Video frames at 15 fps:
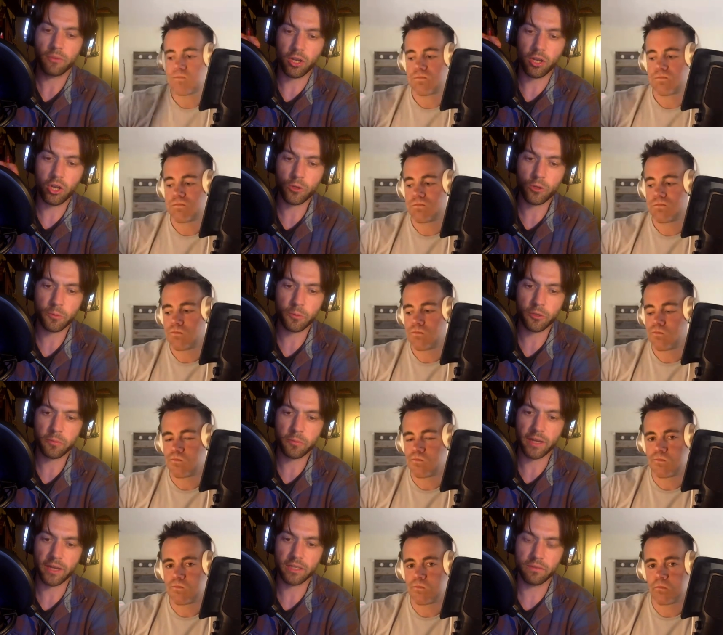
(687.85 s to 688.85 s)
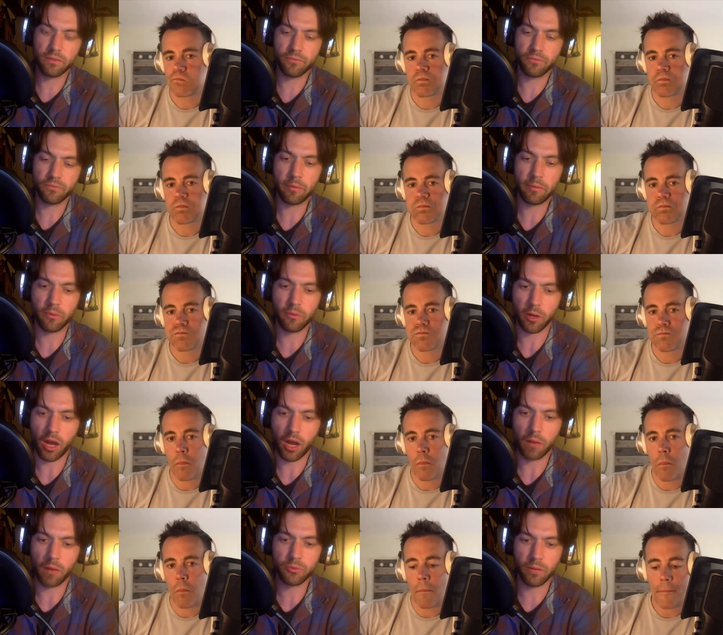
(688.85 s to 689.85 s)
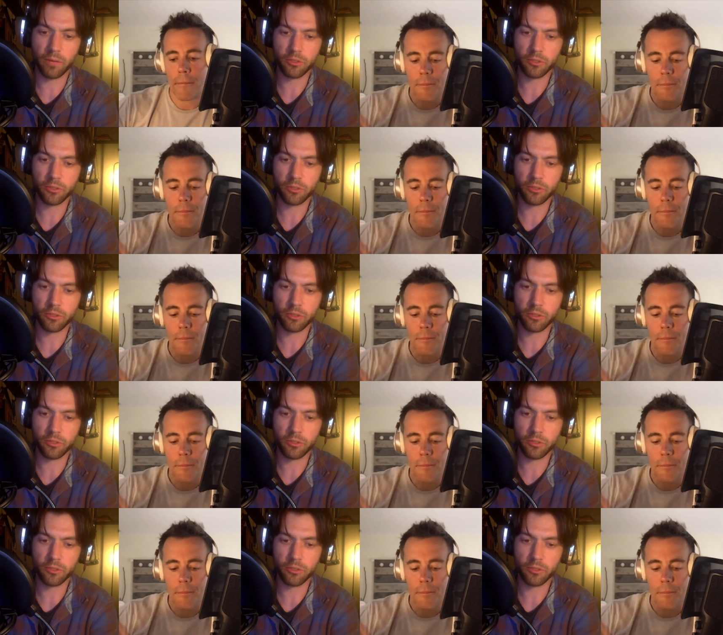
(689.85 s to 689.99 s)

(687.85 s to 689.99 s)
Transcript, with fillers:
Speaker 1: a coach perspective and maybe from a CompTrain